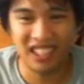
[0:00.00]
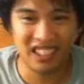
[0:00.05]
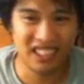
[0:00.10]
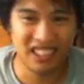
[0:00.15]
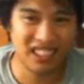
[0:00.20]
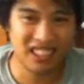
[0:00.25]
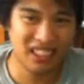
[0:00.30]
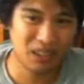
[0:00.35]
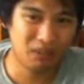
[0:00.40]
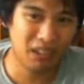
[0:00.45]
I
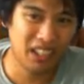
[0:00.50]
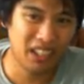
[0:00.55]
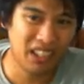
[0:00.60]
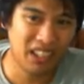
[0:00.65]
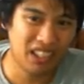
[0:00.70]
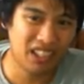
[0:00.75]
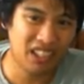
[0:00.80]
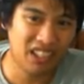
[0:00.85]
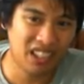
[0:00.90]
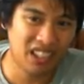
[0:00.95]
think it's
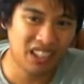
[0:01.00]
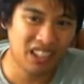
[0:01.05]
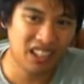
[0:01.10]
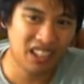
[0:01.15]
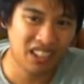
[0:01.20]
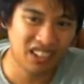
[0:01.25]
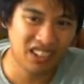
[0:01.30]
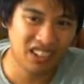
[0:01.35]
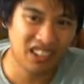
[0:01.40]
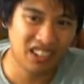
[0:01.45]
pretty
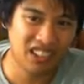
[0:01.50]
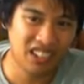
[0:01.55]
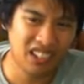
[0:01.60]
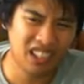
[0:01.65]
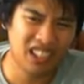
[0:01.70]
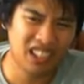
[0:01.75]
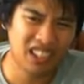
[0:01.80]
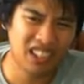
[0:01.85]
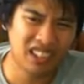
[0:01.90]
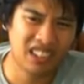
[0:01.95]

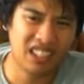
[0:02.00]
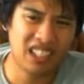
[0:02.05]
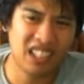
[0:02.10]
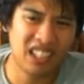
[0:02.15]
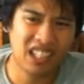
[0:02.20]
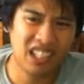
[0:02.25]
underutilized.